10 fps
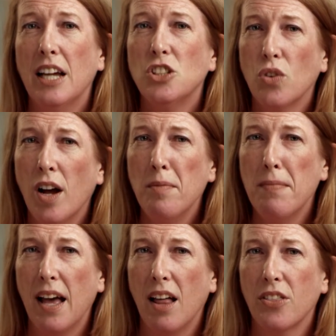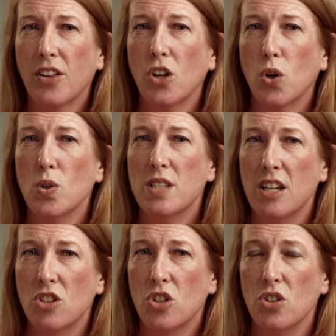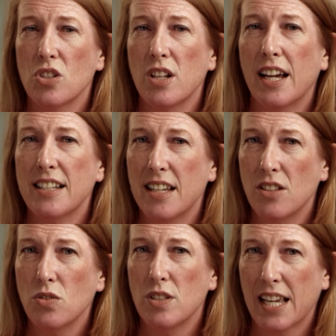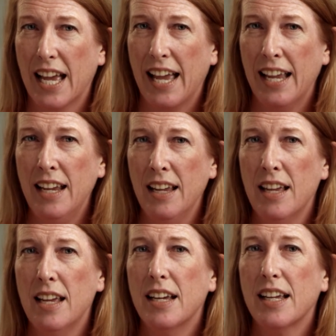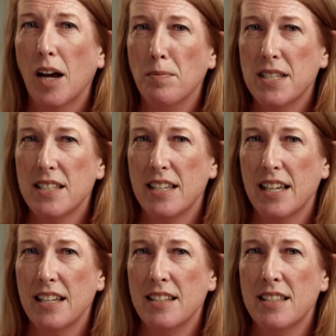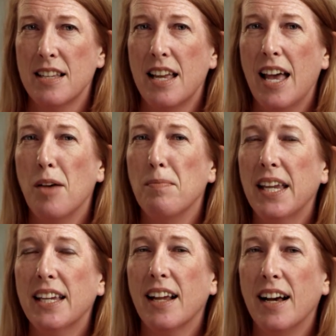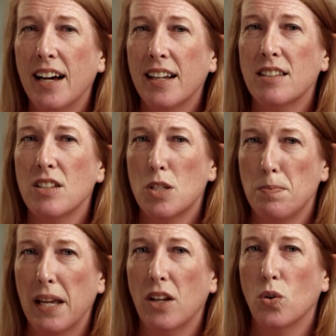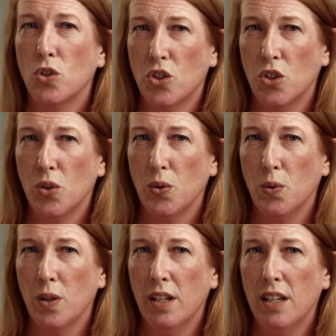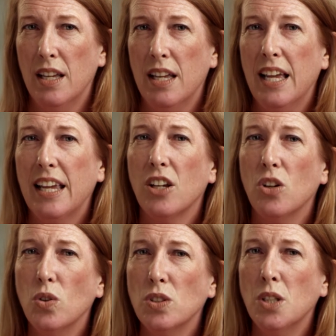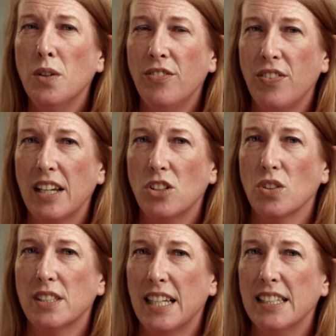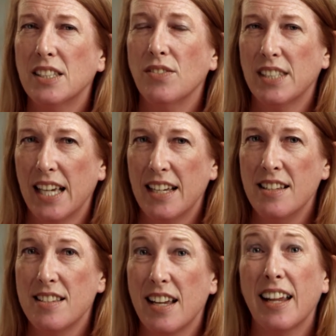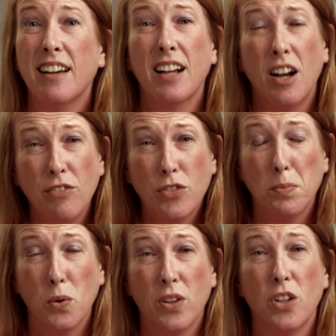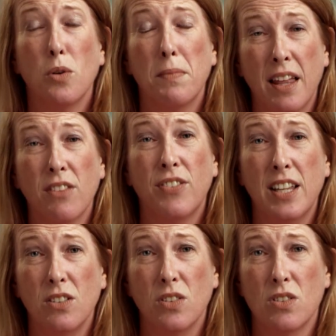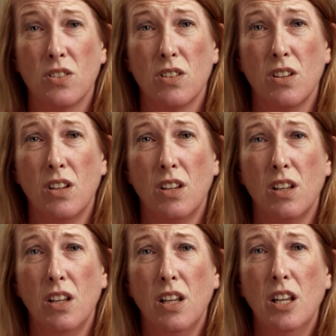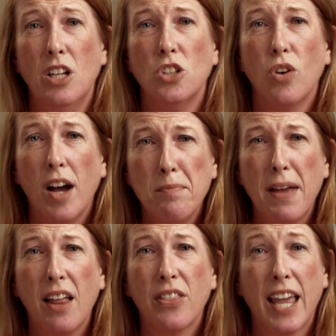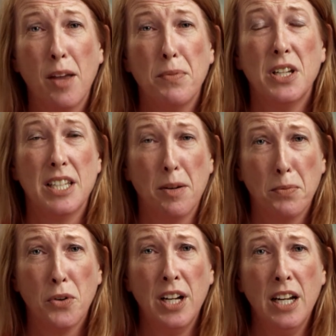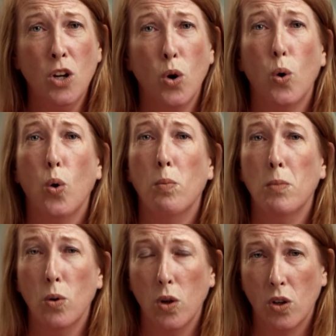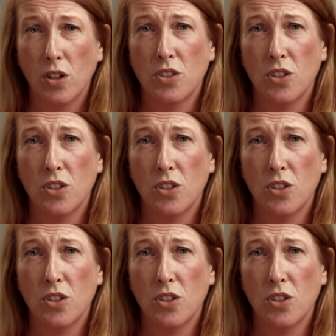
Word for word: A dry mouth can cause issues like dental decay, gum disease, and make it harder to speak or chew. It can also affect your sense of taste and how comfortable that your mouth feels. Dry mouth can be temporary or more longer